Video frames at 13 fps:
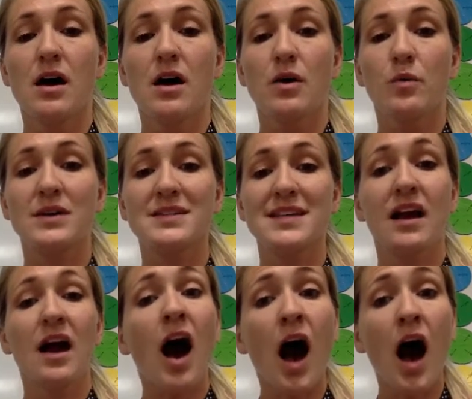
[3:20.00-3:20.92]
Words like
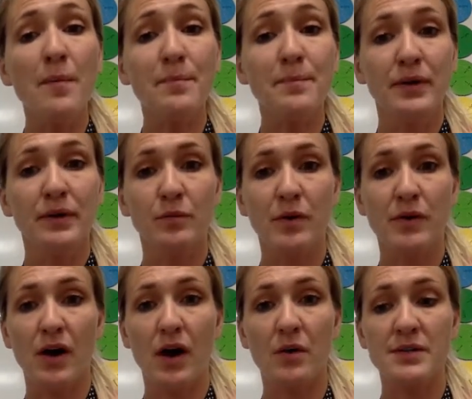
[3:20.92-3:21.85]
hop, where
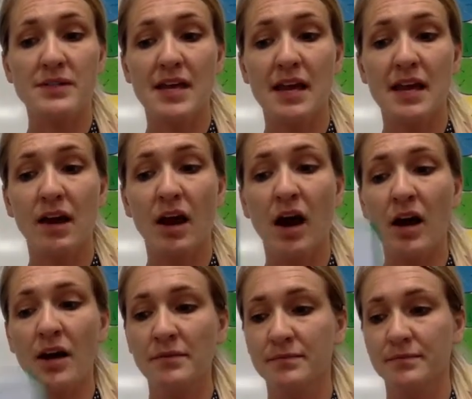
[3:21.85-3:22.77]
the O is saying
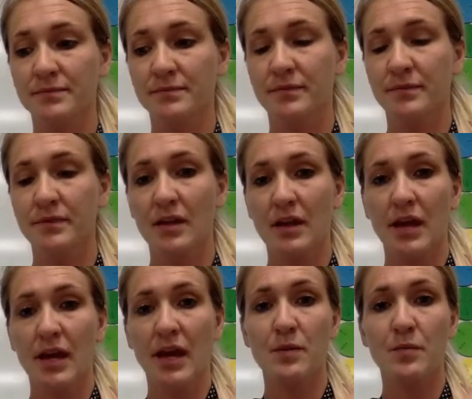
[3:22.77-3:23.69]
ah,
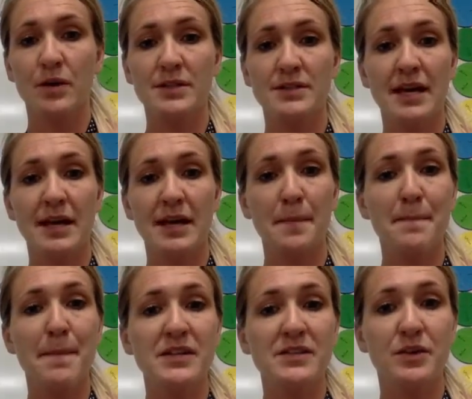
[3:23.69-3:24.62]
and words like
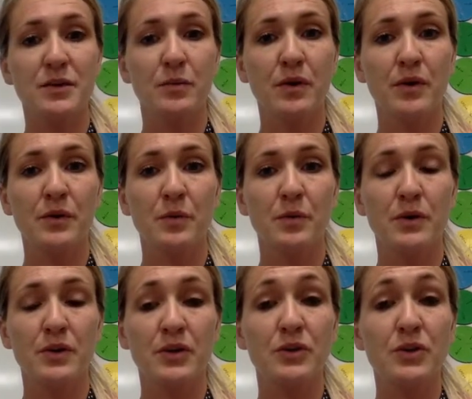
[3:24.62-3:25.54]
but, where
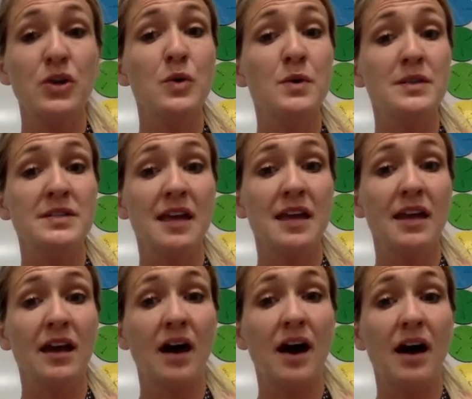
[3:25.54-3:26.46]
the U is saying
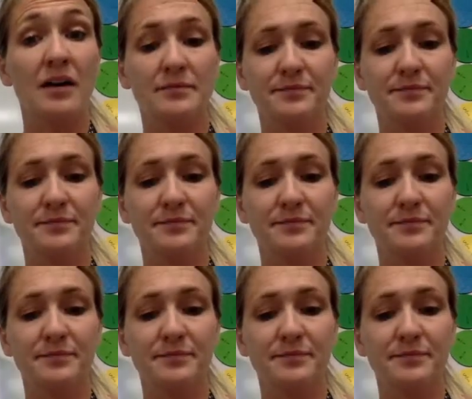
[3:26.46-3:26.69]
ah.